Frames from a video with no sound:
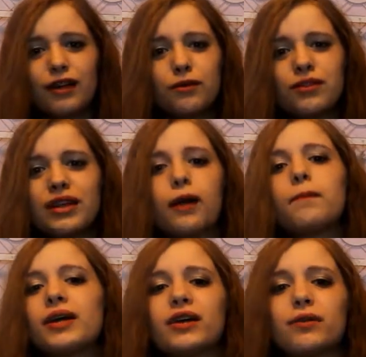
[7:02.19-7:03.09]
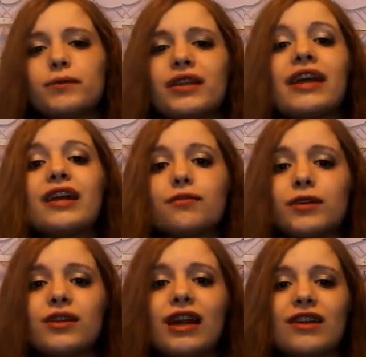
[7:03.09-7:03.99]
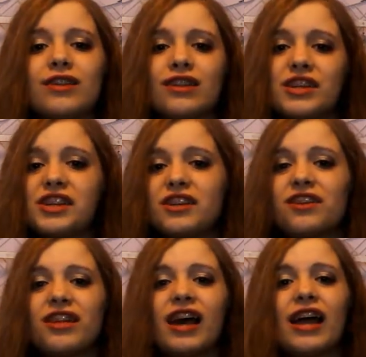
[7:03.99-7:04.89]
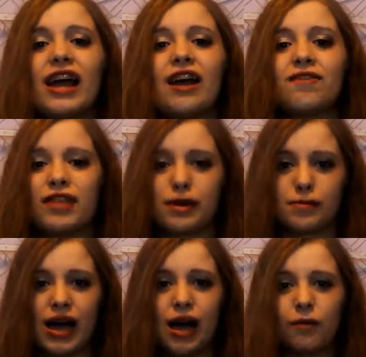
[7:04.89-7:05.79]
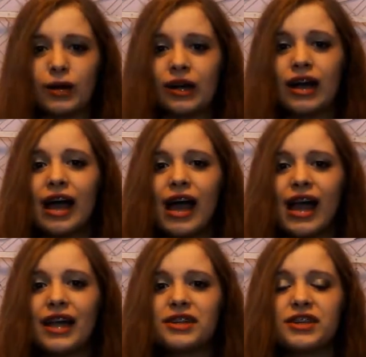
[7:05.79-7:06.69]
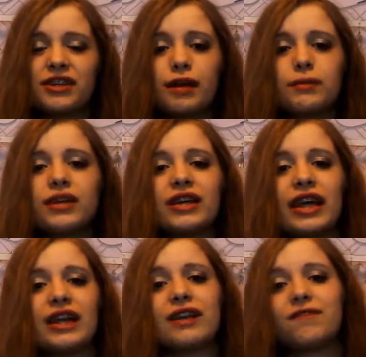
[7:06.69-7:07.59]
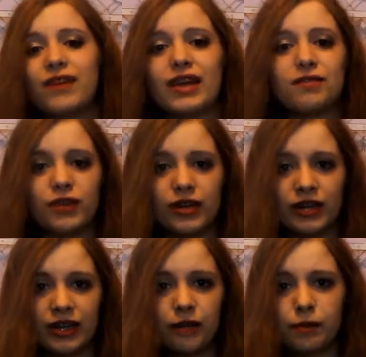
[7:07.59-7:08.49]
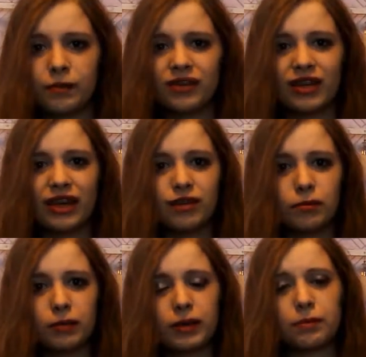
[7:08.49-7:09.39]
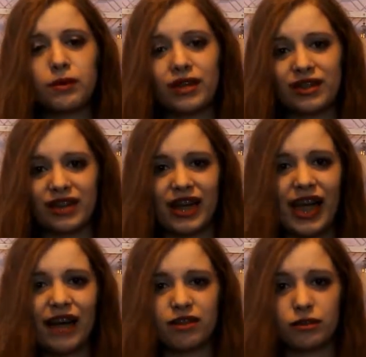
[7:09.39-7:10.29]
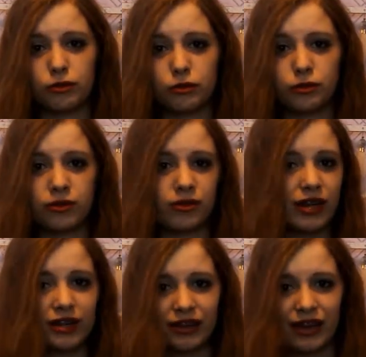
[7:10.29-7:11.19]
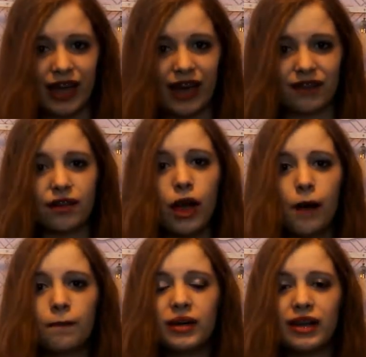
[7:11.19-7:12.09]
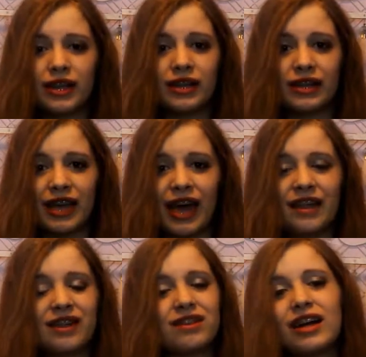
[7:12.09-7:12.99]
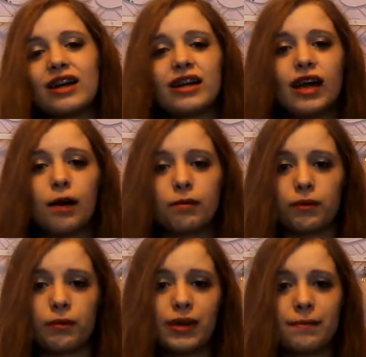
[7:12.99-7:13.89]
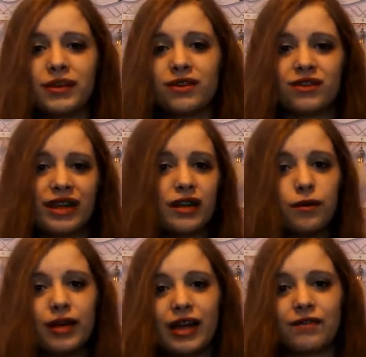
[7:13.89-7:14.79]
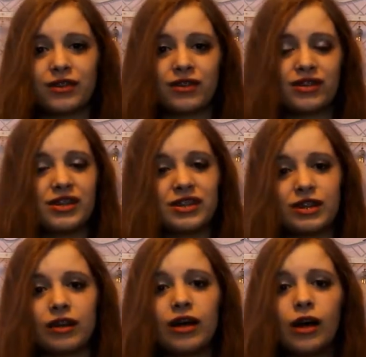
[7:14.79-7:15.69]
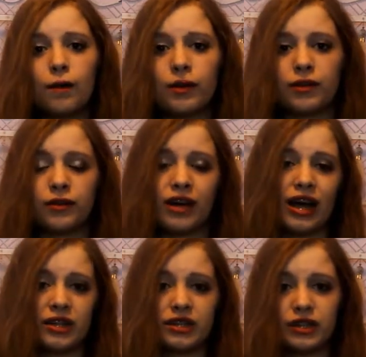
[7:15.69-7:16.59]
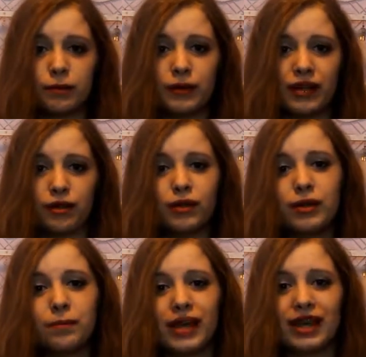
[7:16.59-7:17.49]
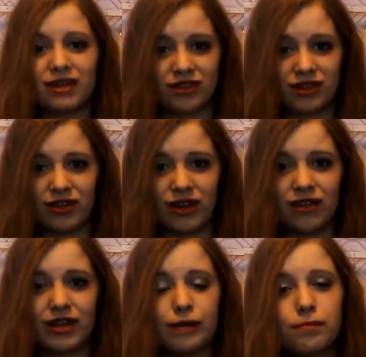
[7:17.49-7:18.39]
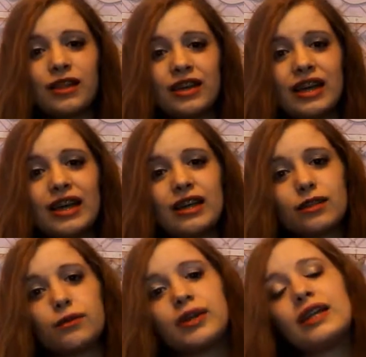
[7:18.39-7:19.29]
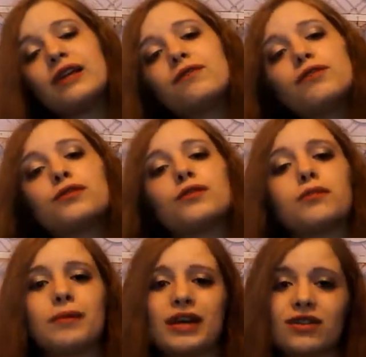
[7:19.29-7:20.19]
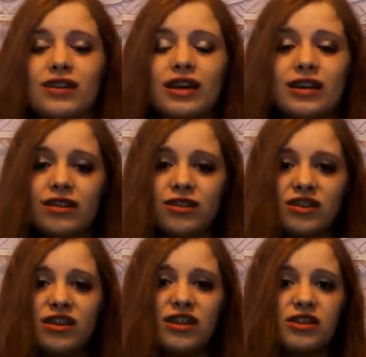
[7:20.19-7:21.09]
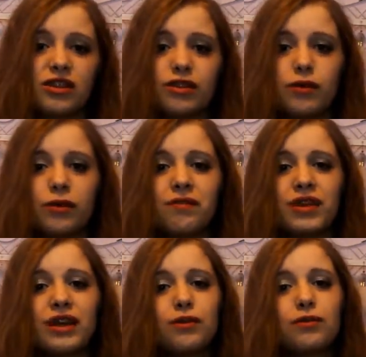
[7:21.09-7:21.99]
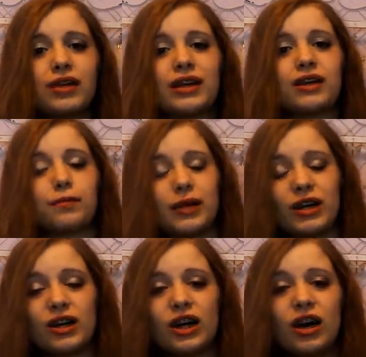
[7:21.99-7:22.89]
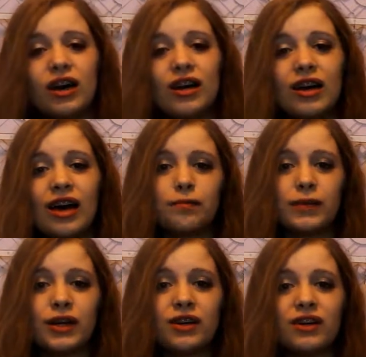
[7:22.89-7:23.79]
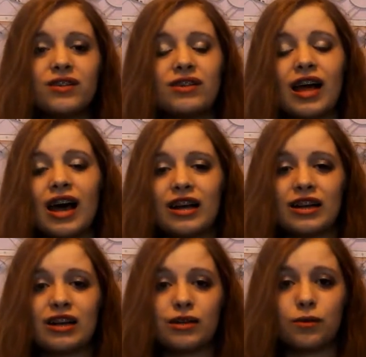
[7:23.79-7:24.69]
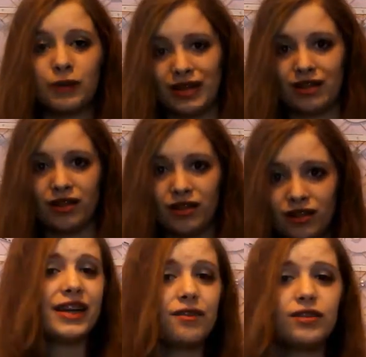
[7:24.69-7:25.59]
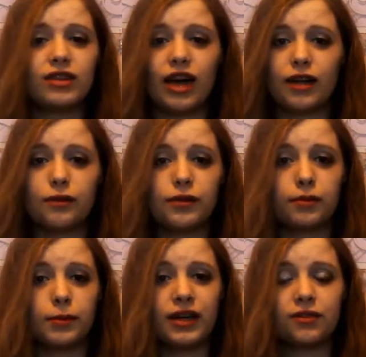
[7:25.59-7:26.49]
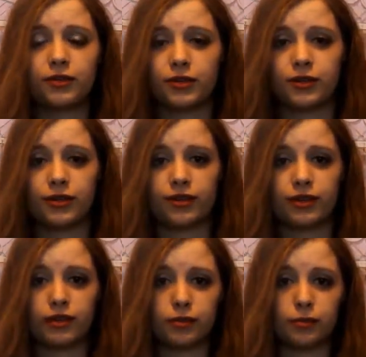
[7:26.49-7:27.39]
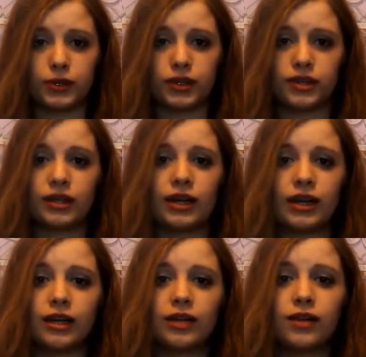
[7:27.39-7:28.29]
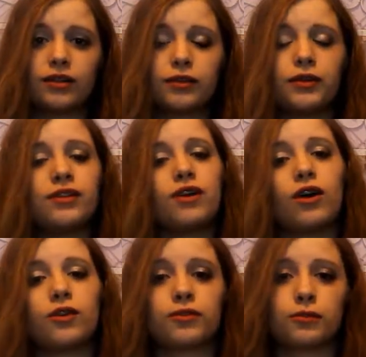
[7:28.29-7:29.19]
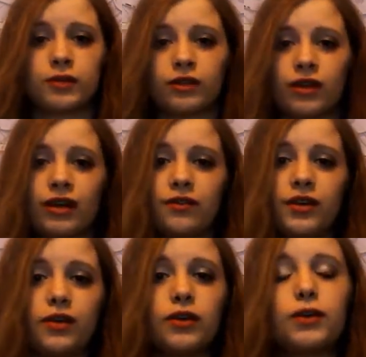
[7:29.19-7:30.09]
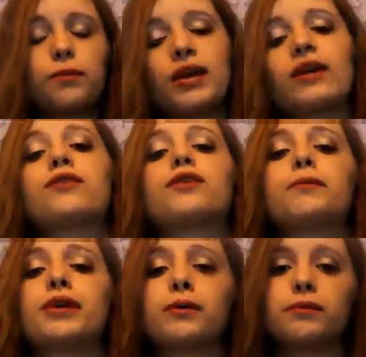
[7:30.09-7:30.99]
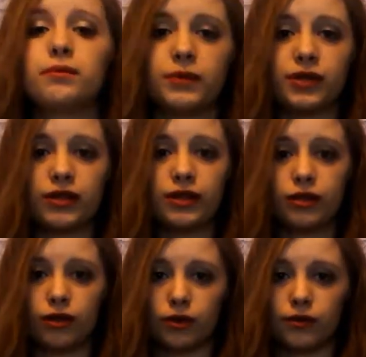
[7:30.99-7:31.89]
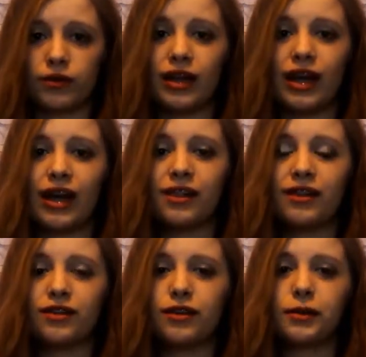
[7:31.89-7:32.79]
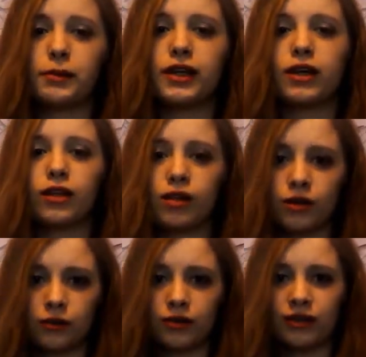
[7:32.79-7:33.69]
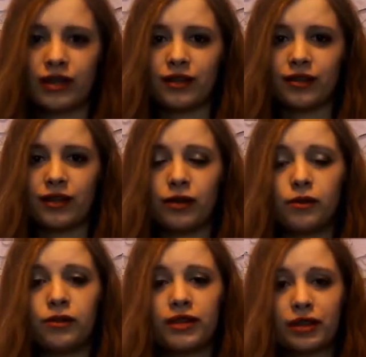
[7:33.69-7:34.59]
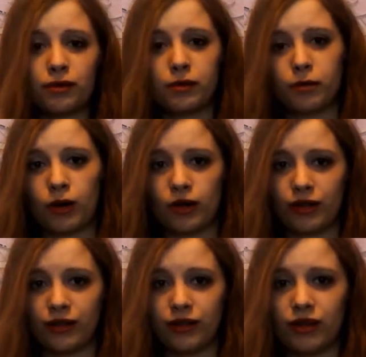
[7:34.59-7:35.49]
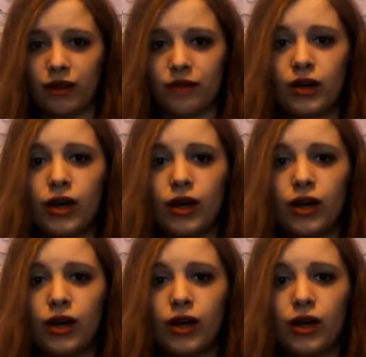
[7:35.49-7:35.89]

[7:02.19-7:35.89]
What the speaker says: I don't think America really realizes that she does not have that power. And she's not really gaining favor in anyone besides the people in the caste and who dislike the caste. But in the end, that's not gonna help her win because they don't have a decision whether or not she wins. Only Maxon does. And the king and the queen influence Maxon on his decision. So if they don't like America, America's not gonna win. I give a lot of respect for Chris in this book because Chris also realized that her and Maxon are becoming really close. And they started to be close since that whole thing with Marley and stuff.